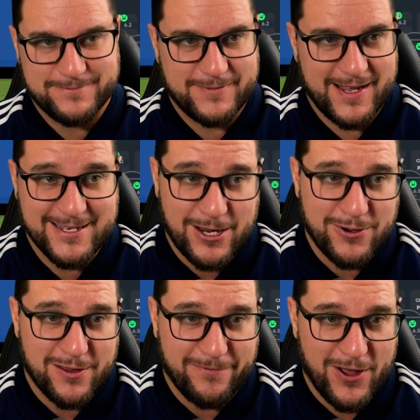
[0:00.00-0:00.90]
It is
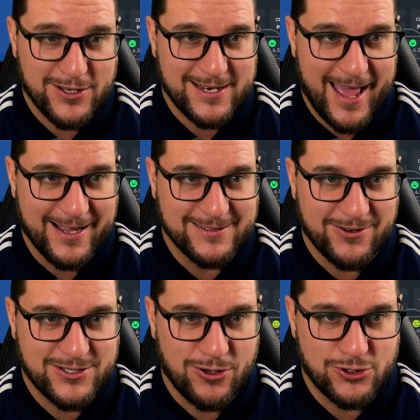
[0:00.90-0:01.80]
only the first leg, so
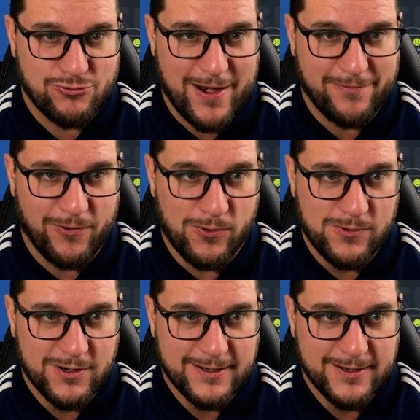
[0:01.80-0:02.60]
it's not dreadful.